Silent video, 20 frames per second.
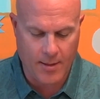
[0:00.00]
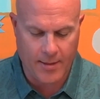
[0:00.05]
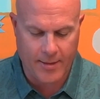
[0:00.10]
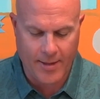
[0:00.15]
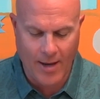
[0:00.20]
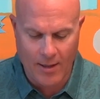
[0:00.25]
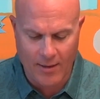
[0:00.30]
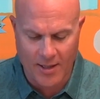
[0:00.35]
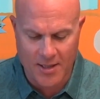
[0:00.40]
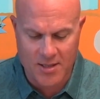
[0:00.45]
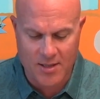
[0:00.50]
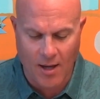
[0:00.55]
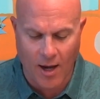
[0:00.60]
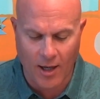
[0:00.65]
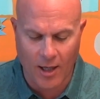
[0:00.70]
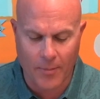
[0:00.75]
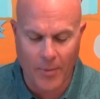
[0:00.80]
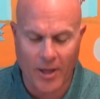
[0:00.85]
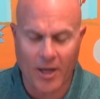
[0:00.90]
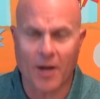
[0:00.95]
Now let's
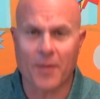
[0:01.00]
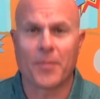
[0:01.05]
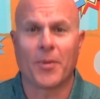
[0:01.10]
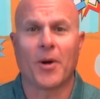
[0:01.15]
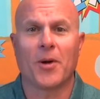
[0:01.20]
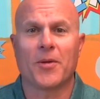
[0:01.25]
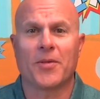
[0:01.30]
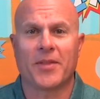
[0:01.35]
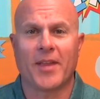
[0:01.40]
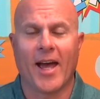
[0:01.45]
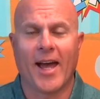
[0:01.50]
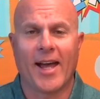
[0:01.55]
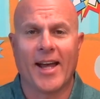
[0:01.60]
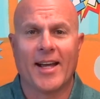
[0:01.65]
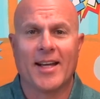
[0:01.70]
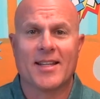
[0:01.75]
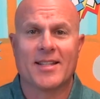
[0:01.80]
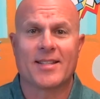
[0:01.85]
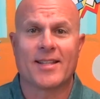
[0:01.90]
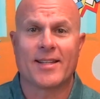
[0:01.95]
talk about our
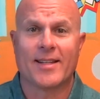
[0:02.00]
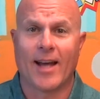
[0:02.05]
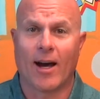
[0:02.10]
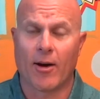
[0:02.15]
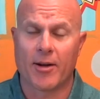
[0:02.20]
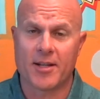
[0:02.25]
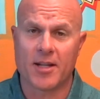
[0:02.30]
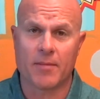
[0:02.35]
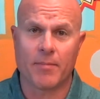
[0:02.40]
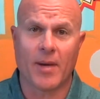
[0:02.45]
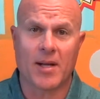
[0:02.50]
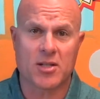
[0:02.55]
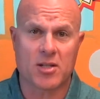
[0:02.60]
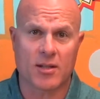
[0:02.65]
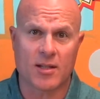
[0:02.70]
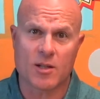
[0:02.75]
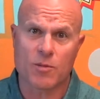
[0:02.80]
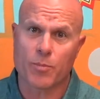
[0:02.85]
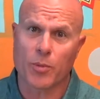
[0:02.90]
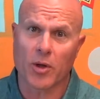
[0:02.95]
birthdays. Now I did
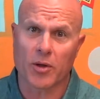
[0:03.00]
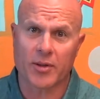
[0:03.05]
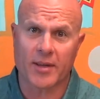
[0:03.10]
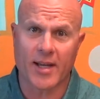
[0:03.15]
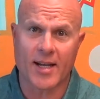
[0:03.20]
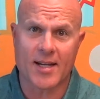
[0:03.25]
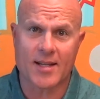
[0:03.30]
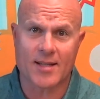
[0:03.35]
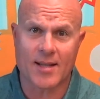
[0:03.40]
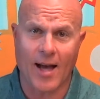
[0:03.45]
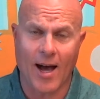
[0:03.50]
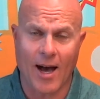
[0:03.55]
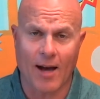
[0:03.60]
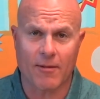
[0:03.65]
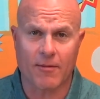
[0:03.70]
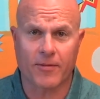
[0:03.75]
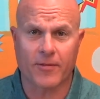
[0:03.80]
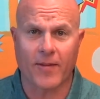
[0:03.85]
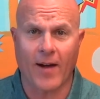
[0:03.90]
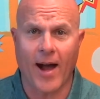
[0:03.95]
mention these birthdays
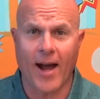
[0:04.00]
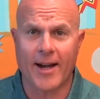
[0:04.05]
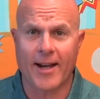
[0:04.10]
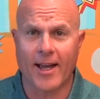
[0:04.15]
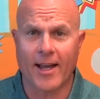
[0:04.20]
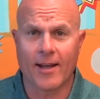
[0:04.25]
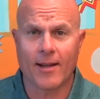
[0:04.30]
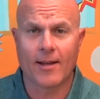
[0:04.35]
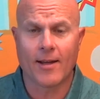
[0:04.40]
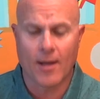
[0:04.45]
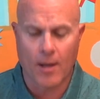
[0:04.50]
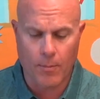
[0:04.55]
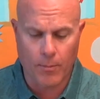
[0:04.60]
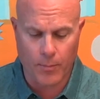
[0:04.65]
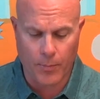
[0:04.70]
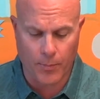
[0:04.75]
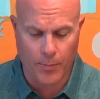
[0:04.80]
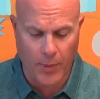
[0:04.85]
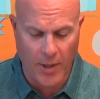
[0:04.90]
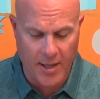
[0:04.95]
on Friday,
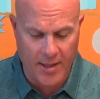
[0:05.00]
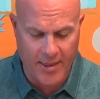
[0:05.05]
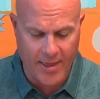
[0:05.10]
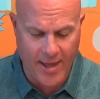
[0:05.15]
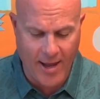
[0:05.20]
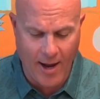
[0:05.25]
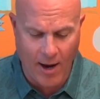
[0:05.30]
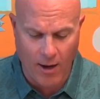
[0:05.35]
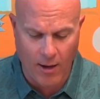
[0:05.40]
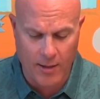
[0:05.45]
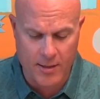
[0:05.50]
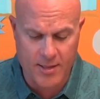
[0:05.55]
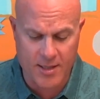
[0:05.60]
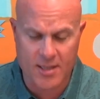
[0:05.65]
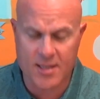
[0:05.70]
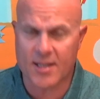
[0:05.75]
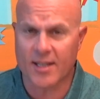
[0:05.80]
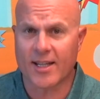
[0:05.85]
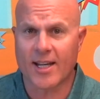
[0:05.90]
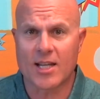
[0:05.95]
but they are
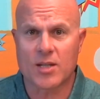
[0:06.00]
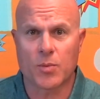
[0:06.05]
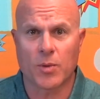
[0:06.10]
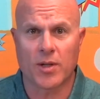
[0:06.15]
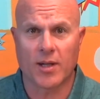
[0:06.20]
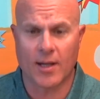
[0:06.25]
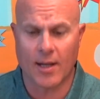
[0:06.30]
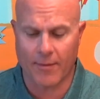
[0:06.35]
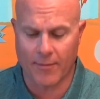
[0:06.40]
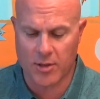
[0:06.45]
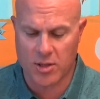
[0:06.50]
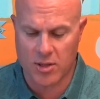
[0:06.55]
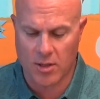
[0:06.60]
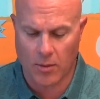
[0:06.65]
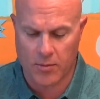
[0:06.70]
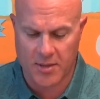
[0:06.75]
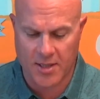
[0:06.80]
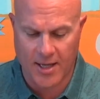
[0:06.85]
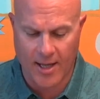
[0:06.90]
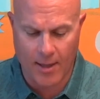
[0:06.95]
just in case we didn't have a
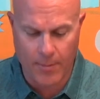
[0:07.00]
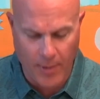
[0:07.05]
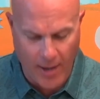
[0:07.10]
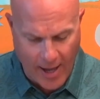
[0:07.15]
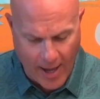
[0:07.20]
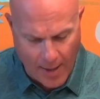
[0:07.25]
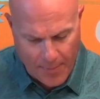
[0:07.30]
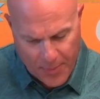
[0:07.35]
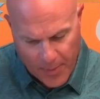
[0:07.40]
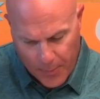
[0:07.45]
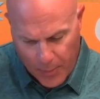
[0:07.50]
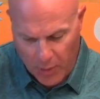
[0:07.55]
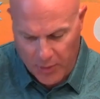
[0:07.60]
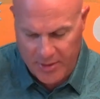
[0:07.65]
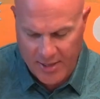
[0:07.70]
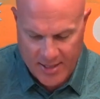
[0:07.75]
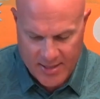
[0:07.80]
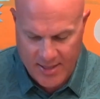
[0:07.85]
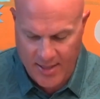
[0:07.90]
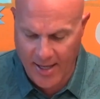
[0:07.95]
show today, but happy
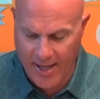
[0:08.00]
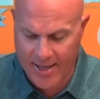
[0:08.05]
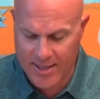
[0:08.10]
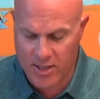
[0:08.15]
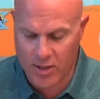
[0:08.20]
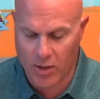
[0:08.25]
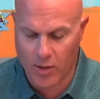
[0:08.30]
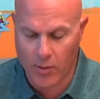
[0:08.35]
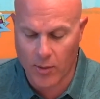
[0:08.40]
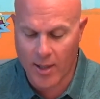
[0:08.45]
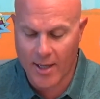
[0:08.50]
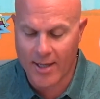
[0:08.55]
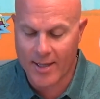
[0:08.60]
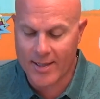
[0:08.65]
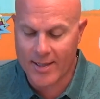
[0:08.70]
birthday today to